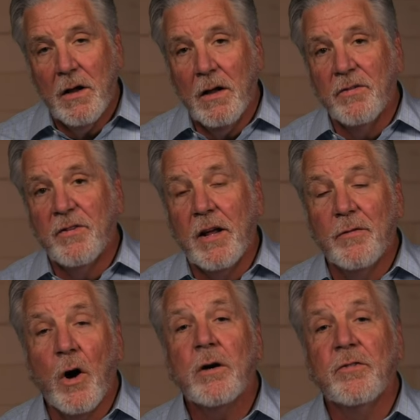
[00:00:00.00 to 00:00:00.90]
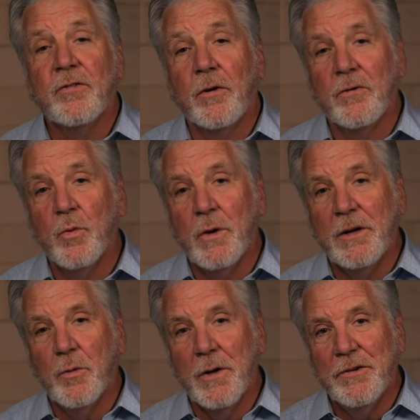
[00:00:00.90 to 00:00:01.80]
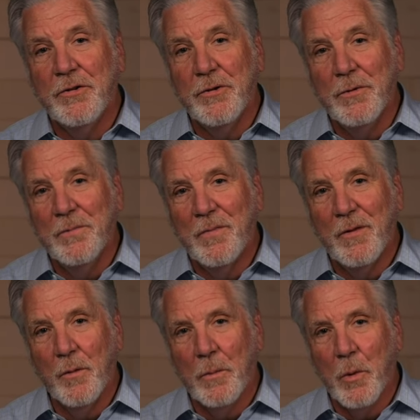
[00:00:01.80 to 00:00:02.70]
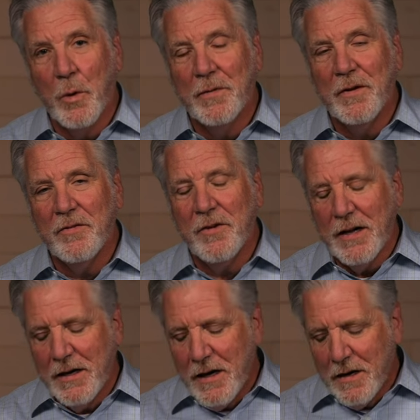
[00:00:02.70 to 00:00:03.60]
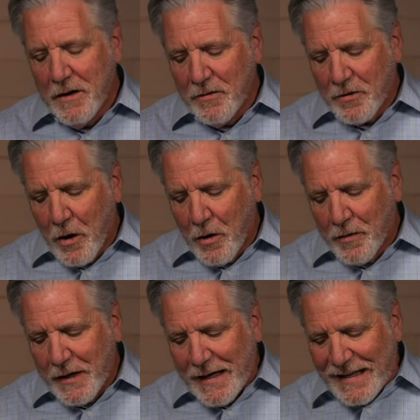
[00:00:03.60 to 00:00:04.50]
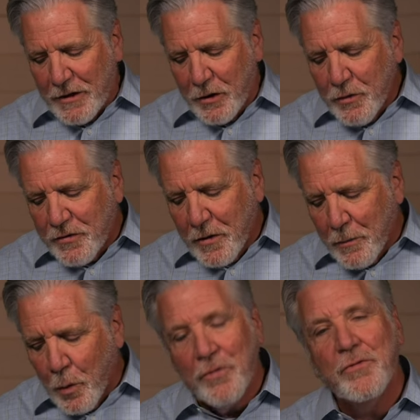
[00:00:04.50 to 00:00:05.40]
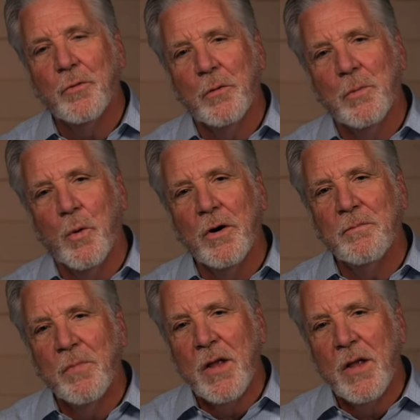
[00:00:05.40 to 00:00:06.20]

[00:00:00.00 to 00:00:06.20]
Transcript: In the state of Arkansas in 2022, the report that's done here, it's called the Induced Abortion Report.